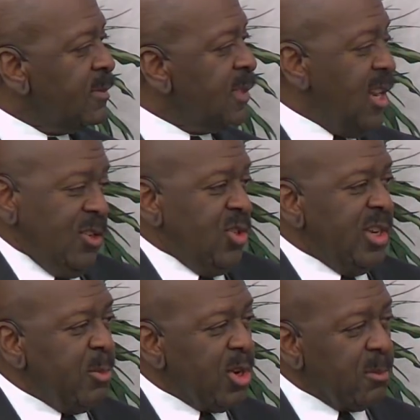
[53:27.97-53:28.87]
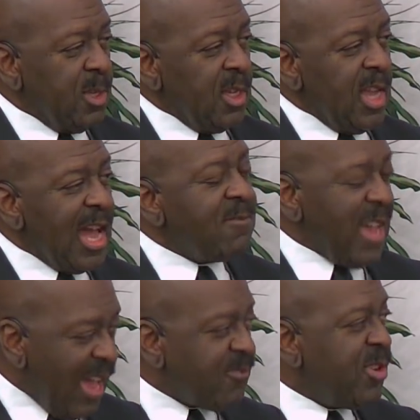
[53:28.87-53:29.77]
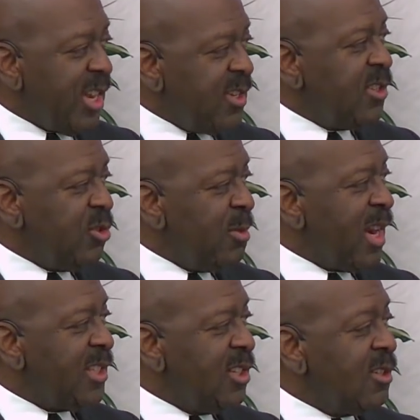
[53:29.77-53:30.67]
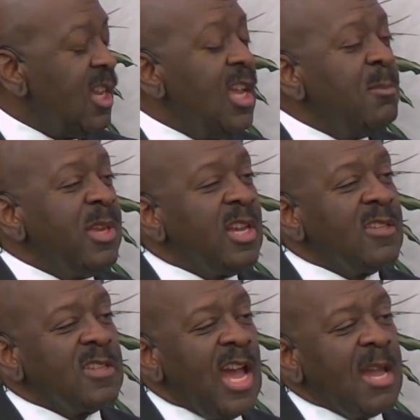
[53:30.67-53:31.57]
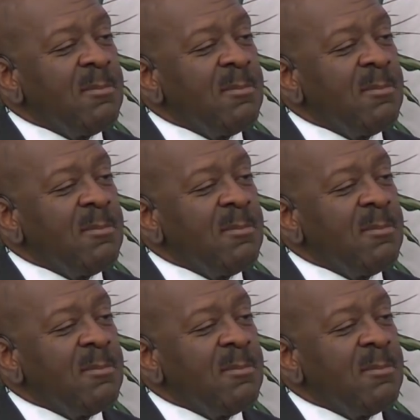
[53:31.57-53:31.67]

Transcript: I don't do it anymore. I have read through, but I don't. Because I'm,